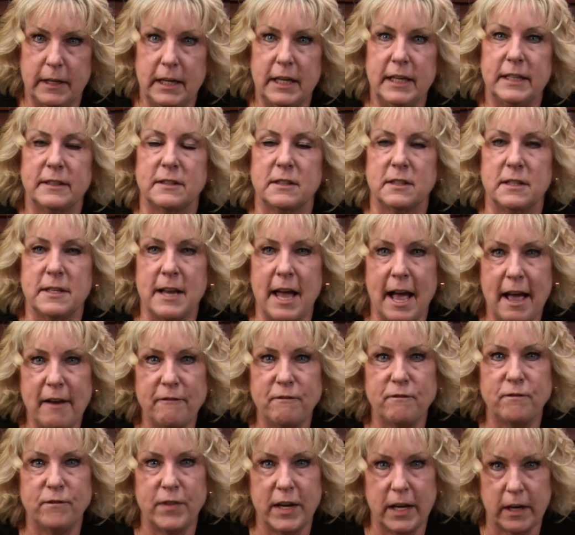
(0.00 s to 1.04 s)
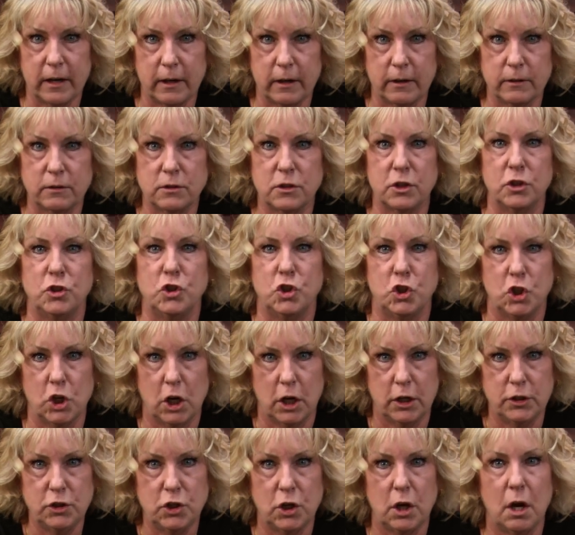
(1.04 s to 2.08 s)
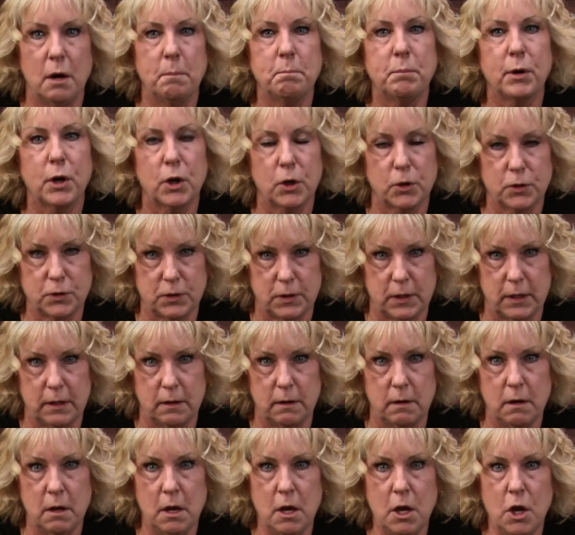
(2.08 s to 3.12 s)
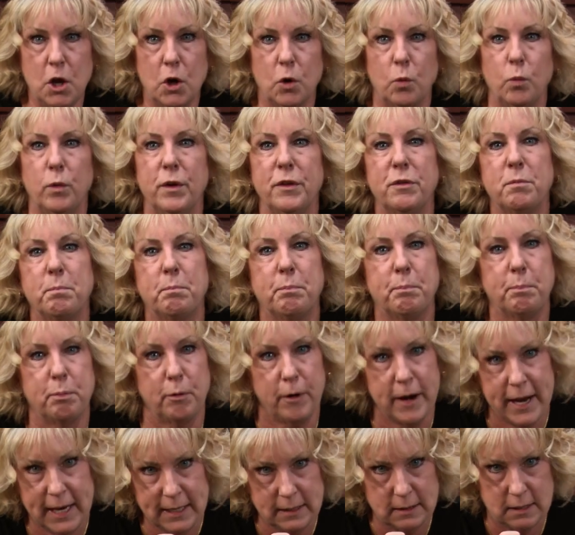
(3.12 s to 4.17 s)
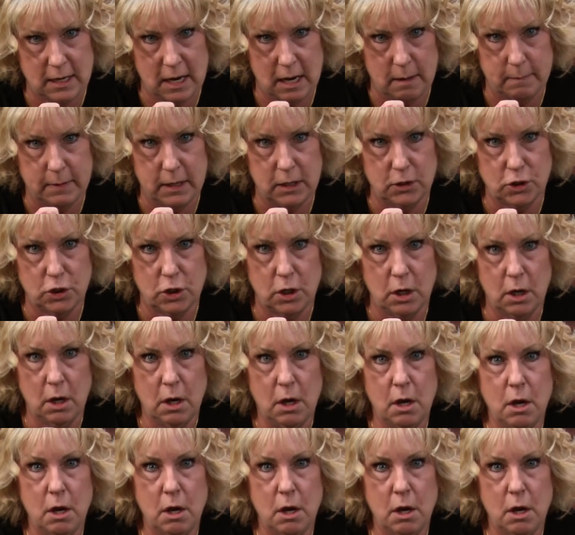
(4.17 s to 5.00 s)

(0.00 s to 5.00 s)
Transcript: It's not fair to judge a person with brain damage